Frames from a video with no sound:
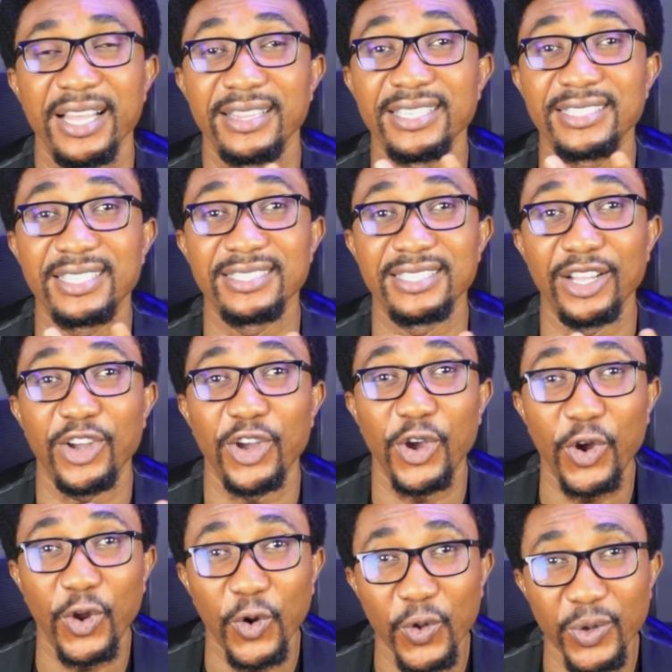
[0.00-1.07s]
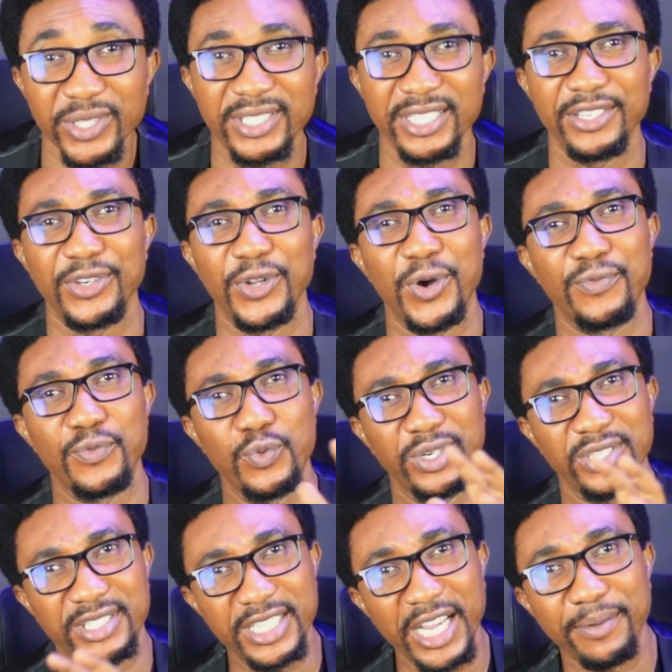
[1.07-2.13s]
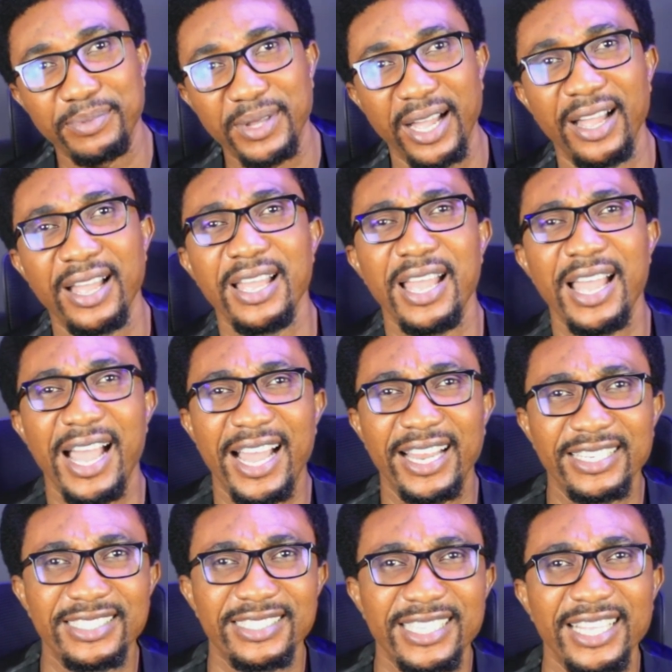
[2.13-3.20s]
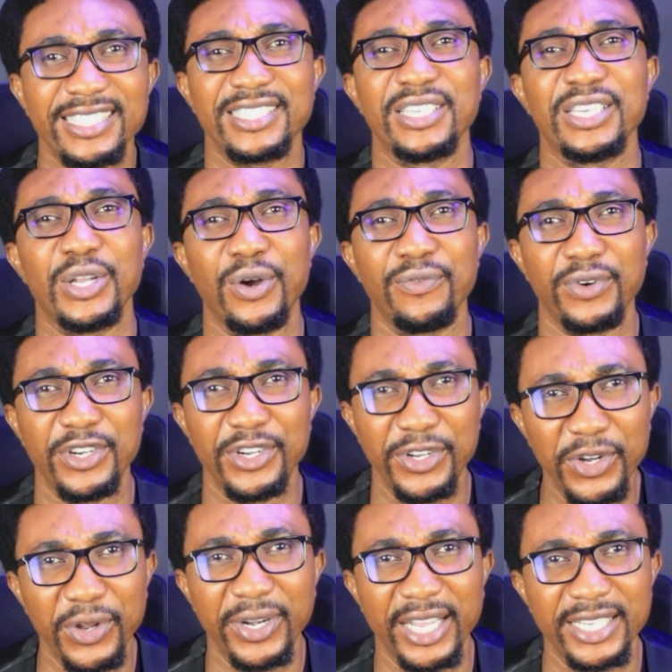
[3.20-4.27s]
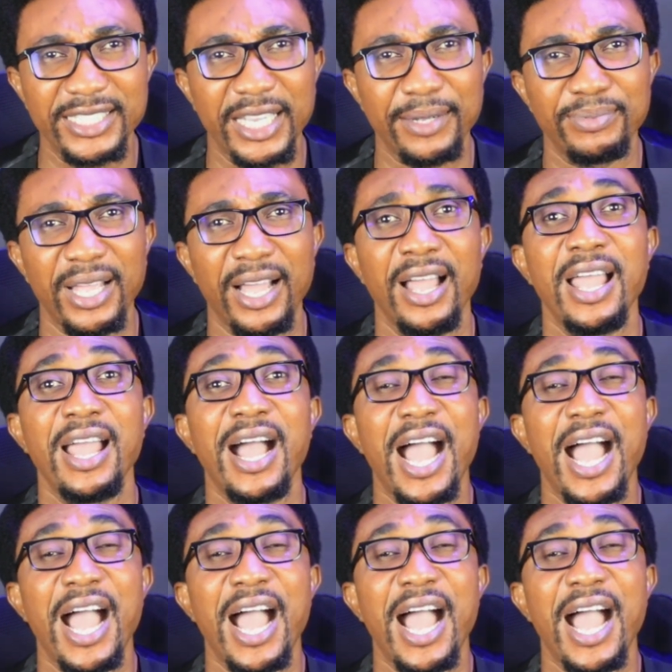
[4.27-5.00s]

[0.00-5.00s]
this is the closing of one chapter and starting of another chapter.